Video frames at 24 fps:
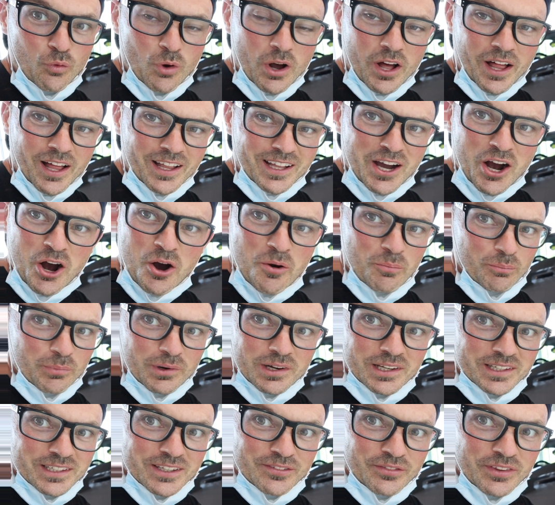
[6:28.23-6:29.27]
I can't
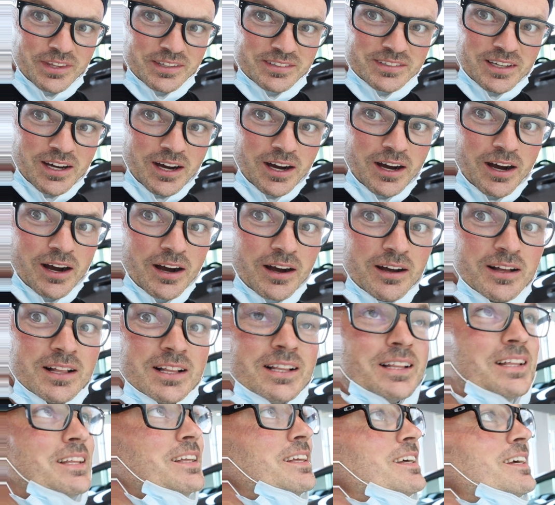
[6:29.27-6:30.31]
believe this car.
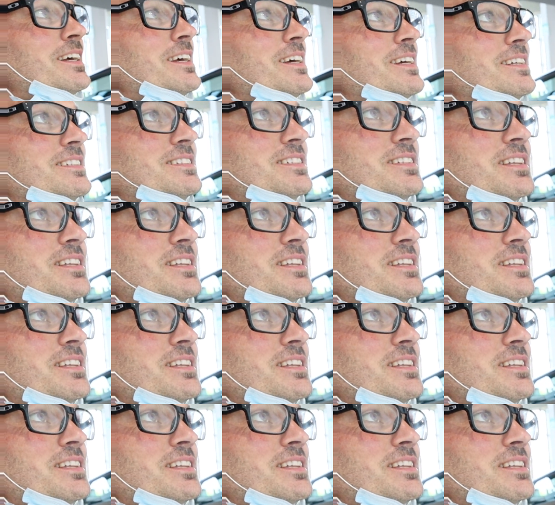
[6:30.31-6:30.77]
It's